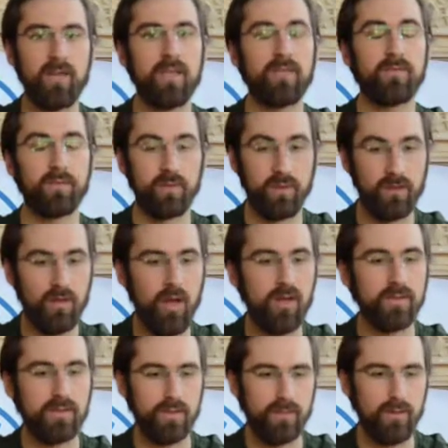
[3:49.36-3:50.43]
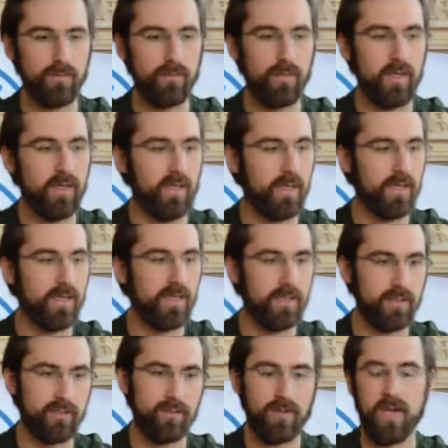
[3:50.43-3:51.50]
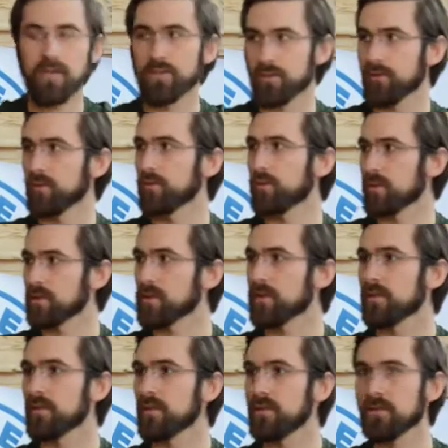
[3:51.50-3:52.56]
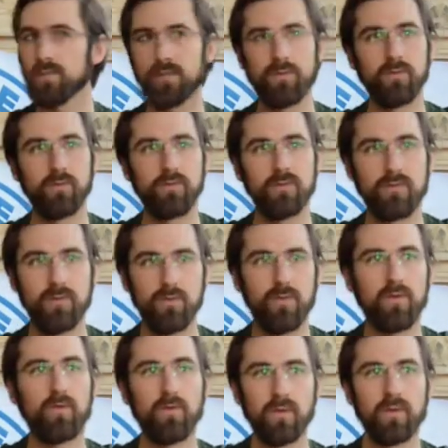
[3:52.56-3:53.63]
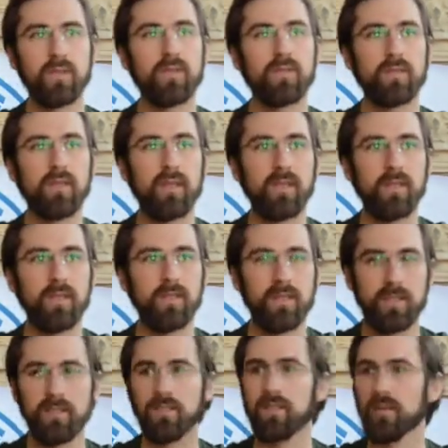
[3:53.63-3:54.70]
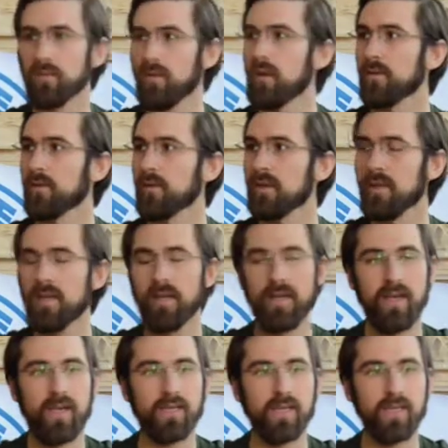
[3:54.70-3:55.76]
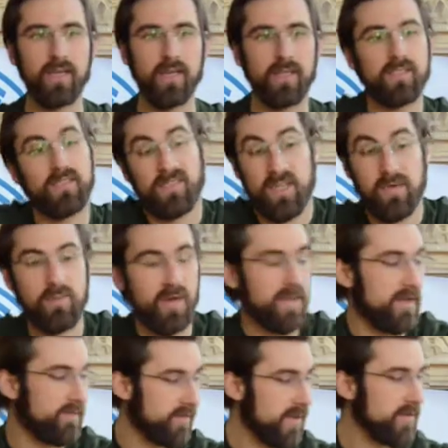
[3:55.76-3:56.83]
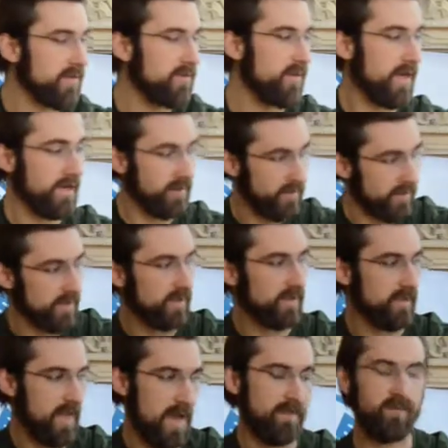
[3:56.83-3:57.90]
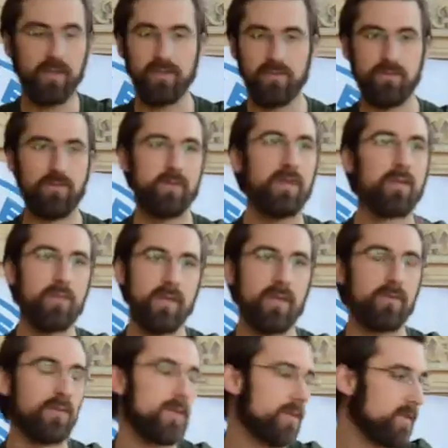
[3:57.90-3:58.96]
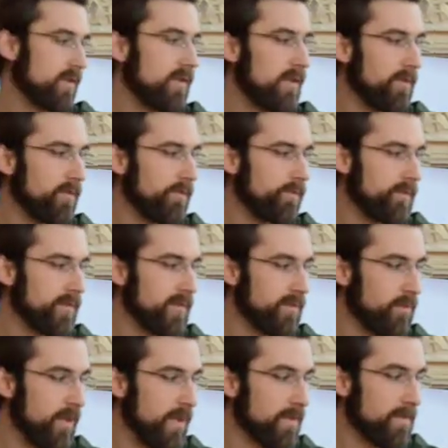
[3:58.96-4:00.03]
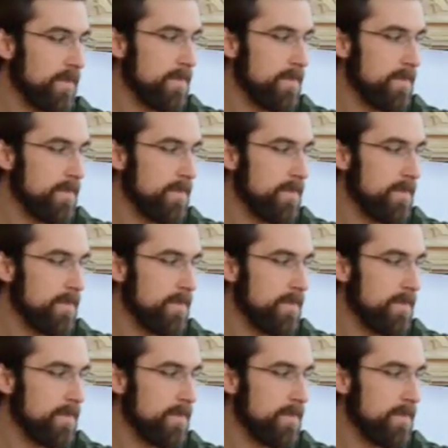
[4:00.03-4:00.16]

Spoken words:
if for a long term, an international person to do the work in Nicaragua. And I stand by that value, and this is that value coming out to play.